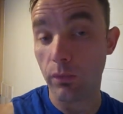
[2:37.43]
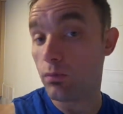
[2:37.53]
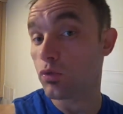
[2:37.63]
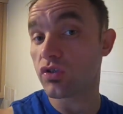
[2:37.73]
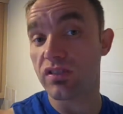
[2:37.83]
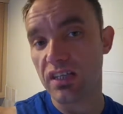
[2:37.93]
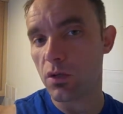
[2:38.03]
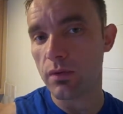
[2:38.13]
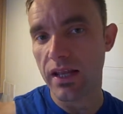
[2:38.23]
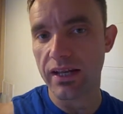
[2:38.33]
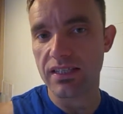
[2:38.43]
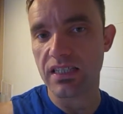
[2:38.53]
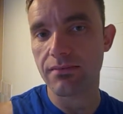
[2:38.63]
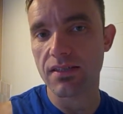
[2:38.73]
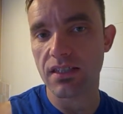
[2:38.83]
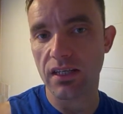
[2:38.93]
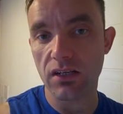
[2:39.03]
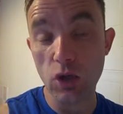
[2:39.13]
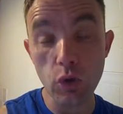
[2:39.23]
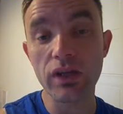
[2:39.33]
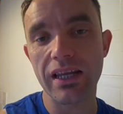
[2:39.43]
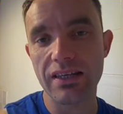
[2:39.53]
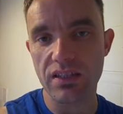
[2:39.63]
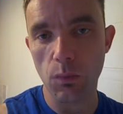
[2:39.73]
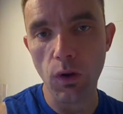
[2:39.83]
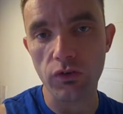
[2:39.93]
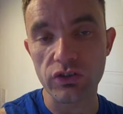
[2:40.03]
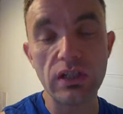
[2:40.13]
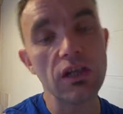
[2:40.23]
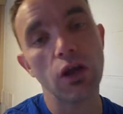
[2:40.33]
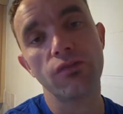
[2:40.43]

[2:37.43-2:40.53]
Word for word: We would just deal with negativity and look at it as it was.